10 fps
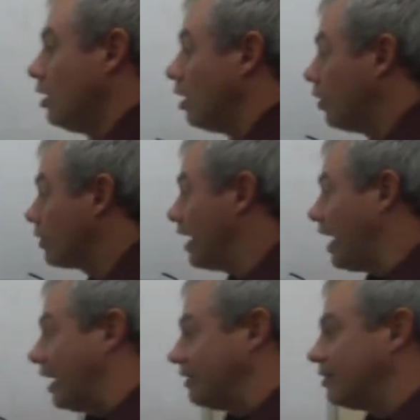
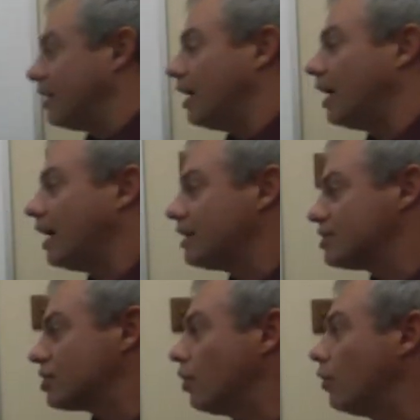Okay.
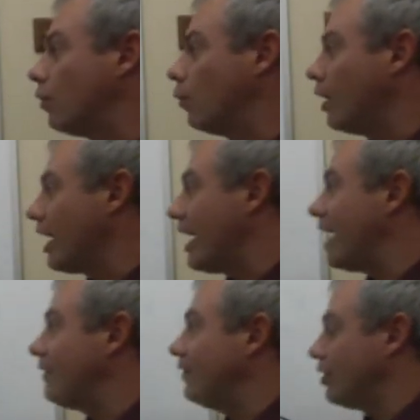So what I
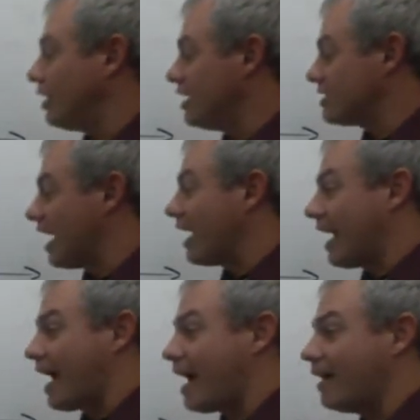have here is I
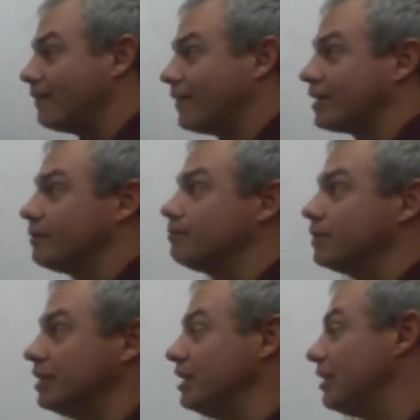have a
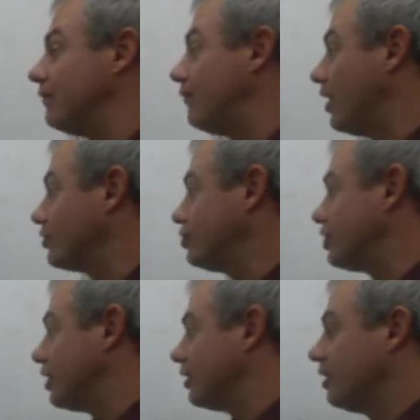completed
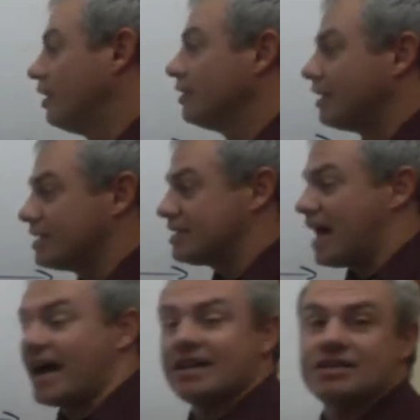function that
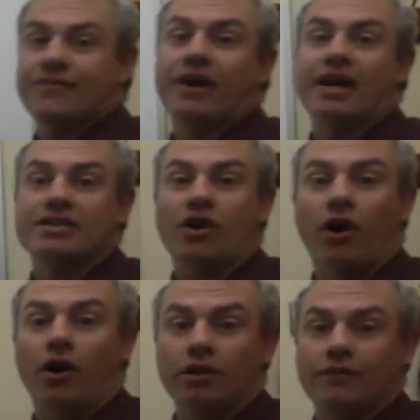satisfies
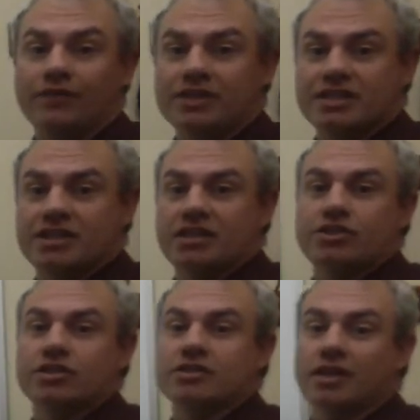all of these
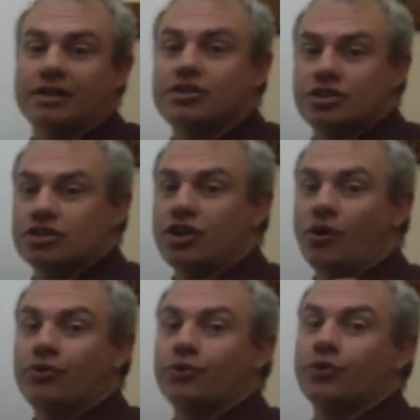conditions. Let's just
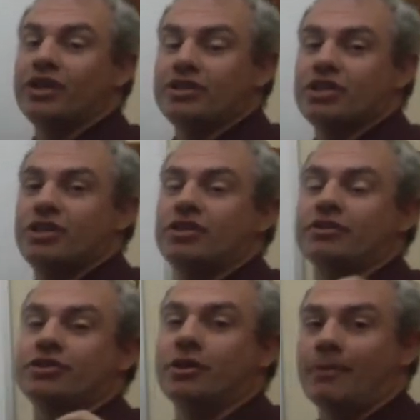go through each
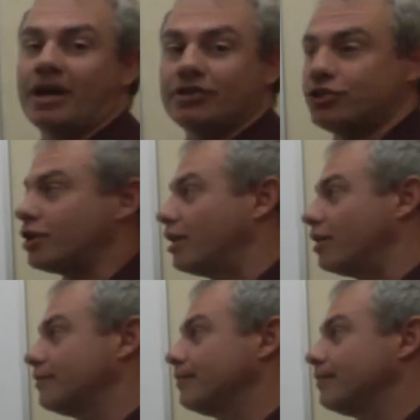condition to make sure.